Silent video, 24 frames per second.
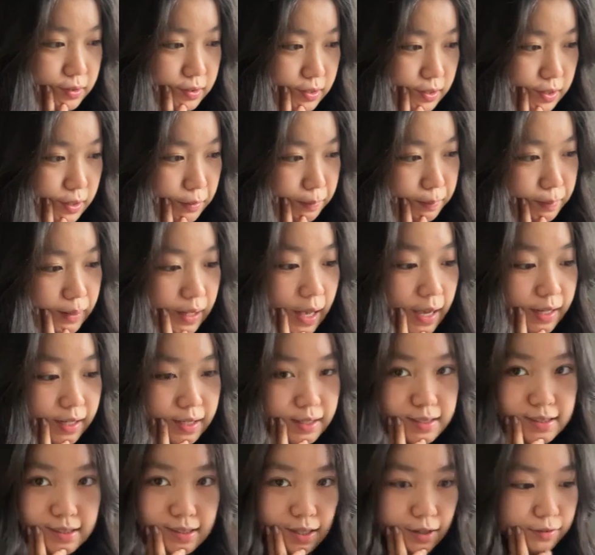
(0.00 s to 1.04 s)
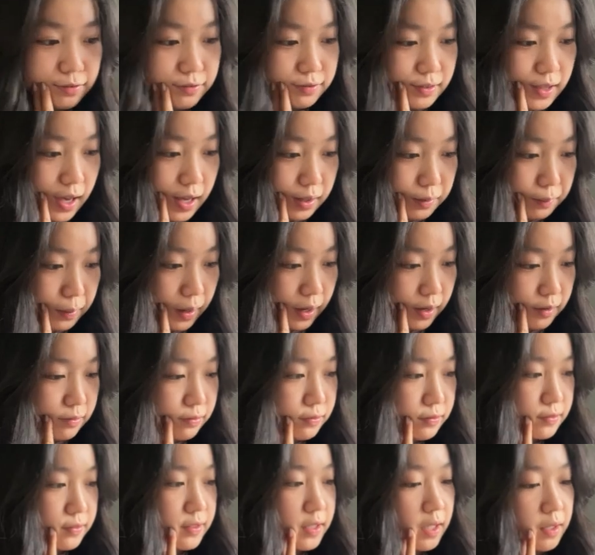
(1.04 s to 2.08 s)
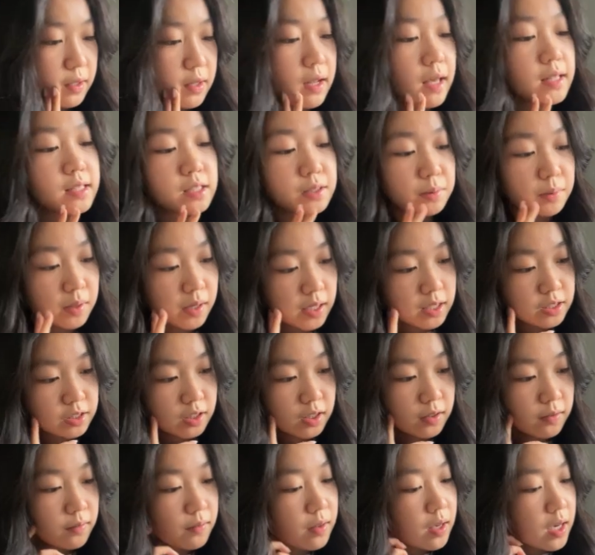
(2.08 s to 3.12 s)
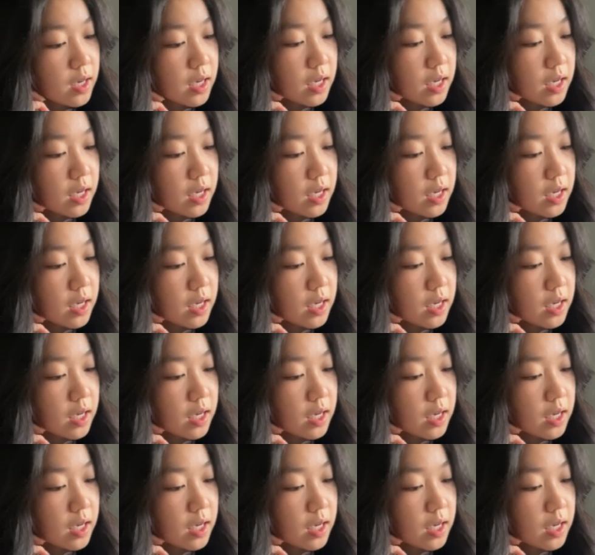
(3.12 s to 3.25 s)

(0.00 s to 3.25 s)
the planning stuff yet, but I've done inspiration